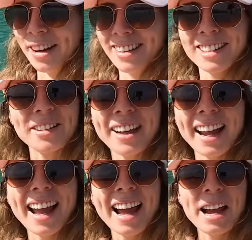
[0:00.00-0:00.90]
front
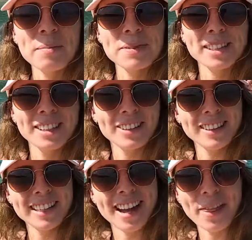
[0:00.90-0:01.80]
doing
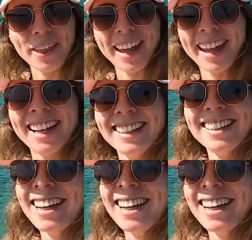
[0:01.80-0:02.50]
absolutely nothing.